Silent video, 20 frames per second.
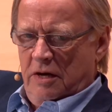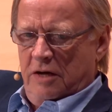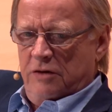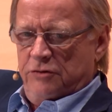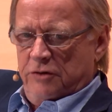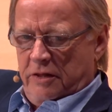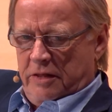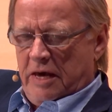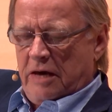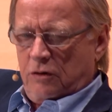
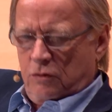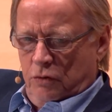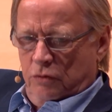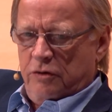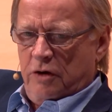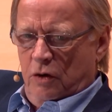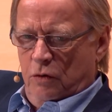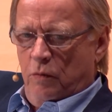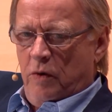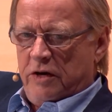is that that could
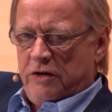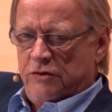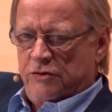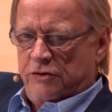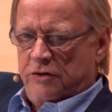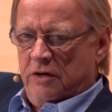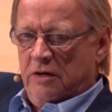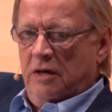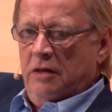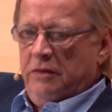go
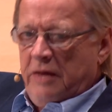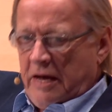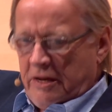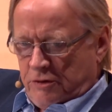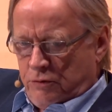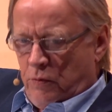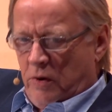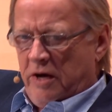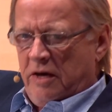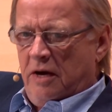waste. Yeah.
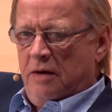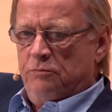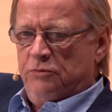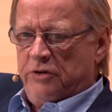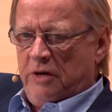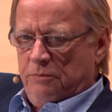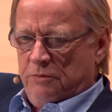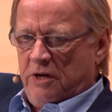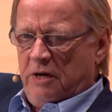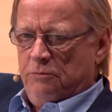That's yes. why I'm
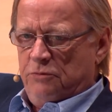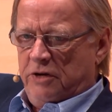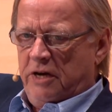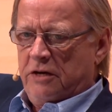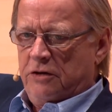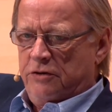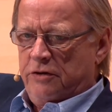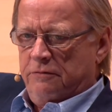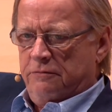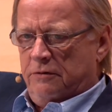sometimes
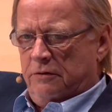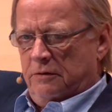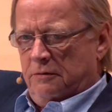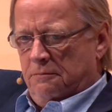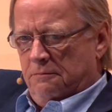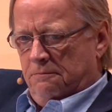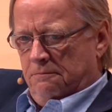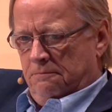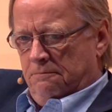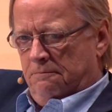negative.
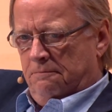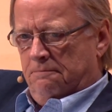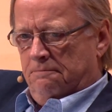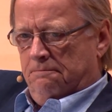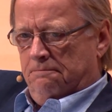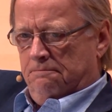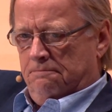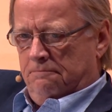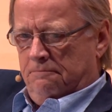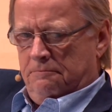Yeah. It's good to
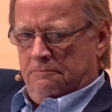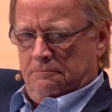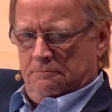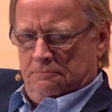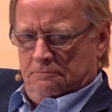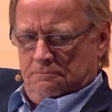have that